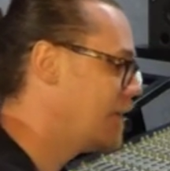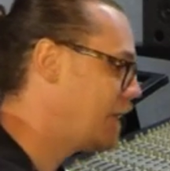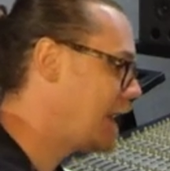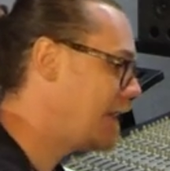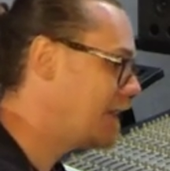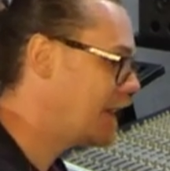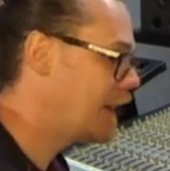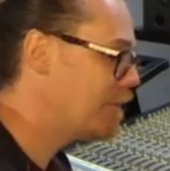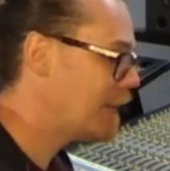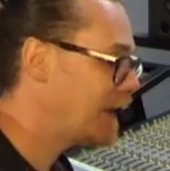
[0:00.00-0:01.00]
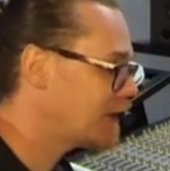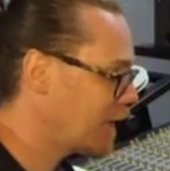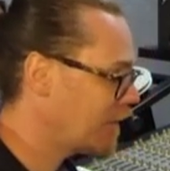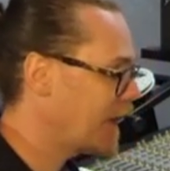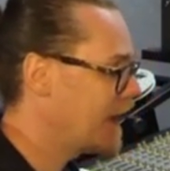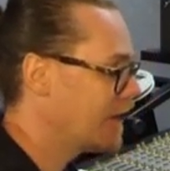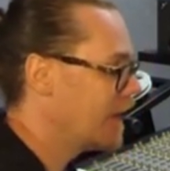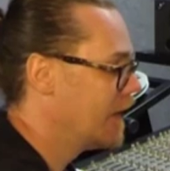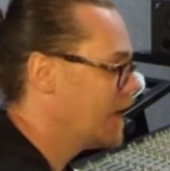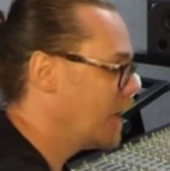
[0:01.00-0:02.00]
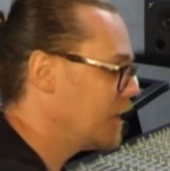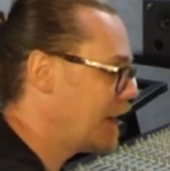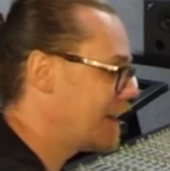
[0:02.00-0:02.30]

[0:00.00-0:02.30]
the main channel fader underneath